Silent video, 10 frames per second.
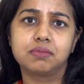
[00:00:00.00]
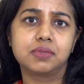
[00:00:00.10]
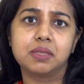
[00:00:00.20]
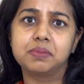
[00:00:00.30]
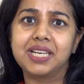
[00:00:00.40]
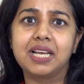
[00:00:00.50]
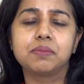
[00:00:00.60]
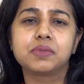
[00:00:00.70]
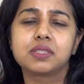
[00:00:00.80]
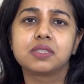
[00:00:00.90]

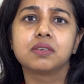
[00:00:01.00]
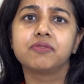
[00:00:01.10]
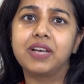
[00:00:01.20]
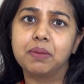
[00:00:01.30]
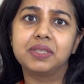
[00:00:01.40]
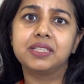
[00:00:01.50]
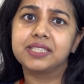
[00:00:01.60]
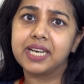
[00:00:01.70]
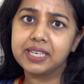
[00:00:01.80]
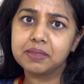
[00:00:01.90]
sometimes family
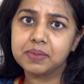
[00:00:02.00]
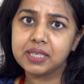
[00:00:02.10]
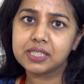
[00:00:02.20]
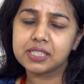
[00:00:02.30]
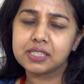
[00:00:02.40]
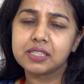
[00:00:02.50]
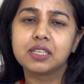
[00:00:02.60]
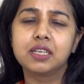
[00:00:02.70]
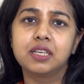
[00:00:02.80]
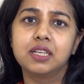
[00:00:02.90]
dynamics.
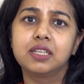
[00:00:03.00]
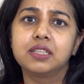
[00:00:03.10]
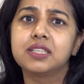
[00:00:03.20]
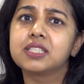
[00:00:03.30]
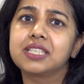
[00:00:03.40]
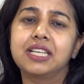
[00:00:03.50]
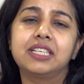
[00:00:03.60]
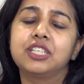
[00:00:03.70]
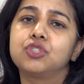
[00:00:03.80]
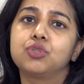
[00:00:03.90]
This can
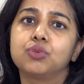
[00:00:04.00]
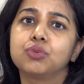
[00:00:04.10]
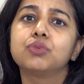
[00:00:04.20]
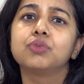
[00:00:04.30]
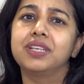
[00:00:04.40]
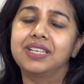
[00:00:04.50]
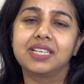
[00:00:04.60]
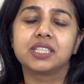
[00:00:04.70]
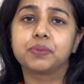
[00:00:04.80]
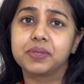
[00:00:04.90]
lead to
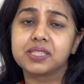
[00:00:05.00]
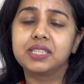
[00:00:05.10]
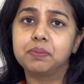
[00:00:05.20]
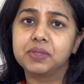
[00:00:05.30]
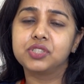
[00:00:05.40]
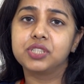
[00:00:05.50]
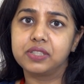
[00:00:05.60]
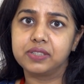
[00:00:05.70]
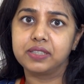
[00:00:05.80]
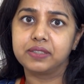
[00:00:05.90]
inadequate sleep in
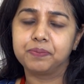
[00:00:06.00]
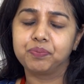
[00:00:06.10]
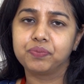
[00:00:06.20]
children.